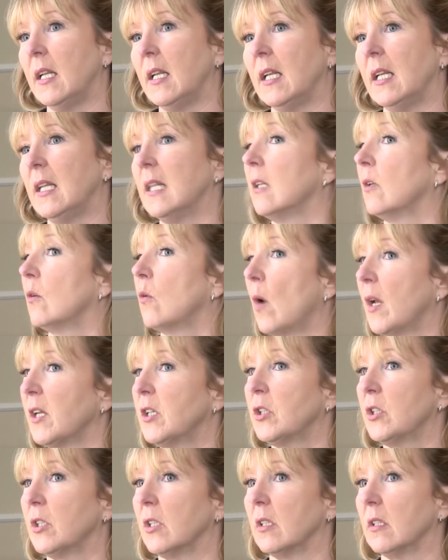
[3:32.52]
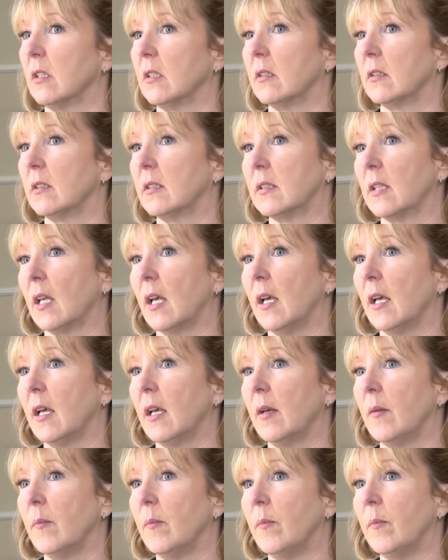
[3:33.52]
little questions,
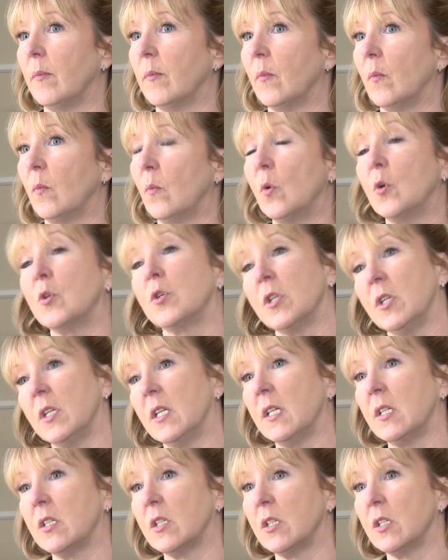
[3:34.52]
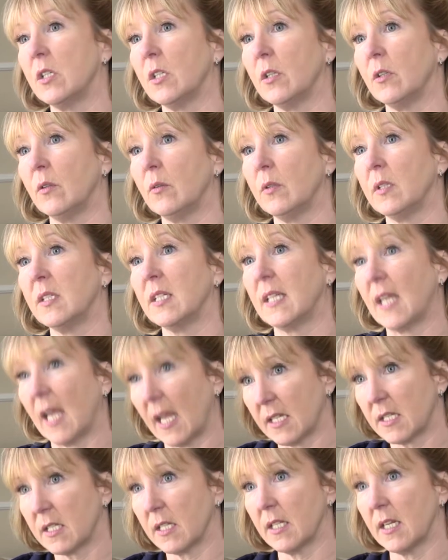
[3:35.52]
what do you need to do to
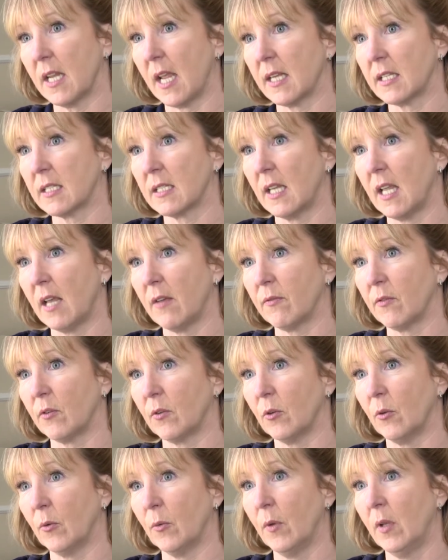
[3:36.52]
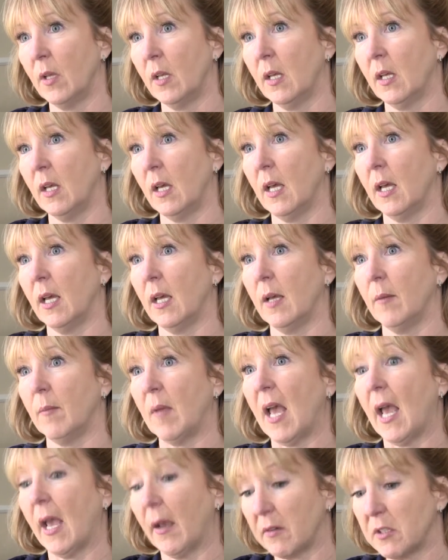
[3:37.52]
get to the next level?
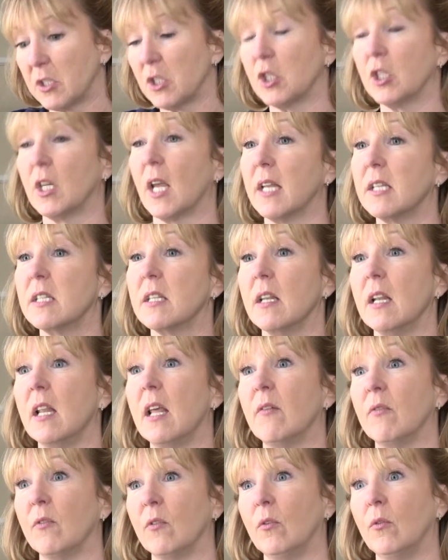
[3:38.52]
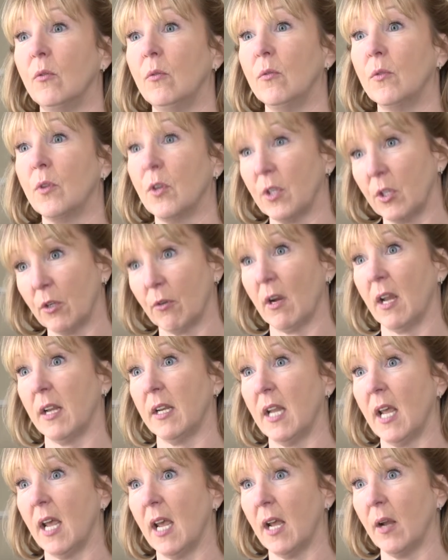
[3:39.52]
How did you get to the level that you're at
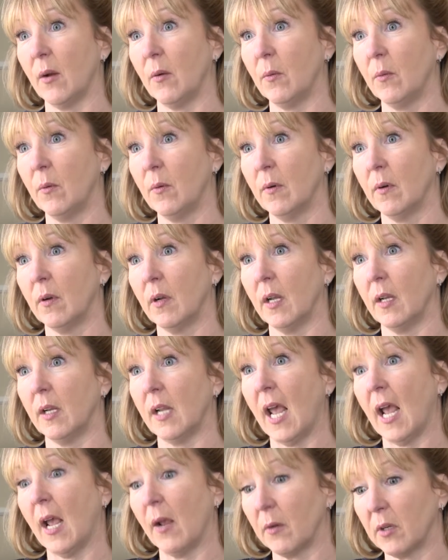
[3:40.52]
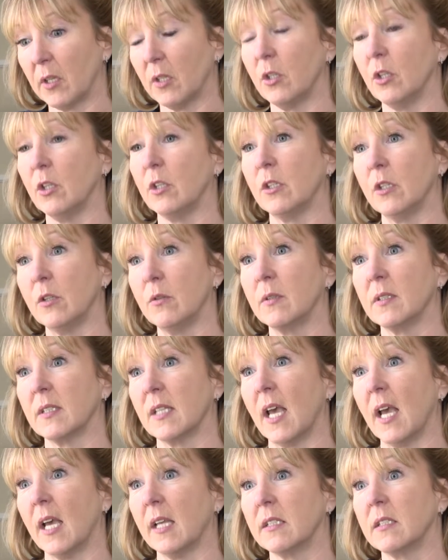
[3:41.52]
now? And how can you use
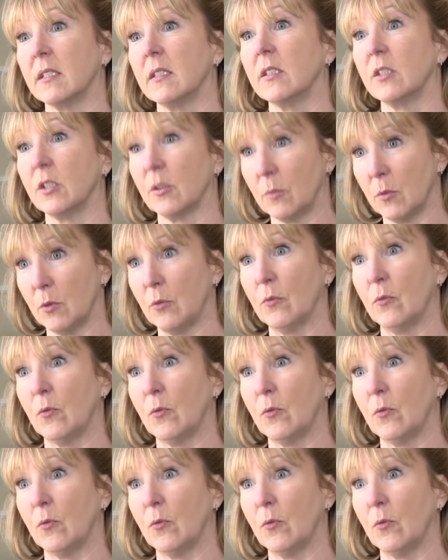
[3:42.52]
that to move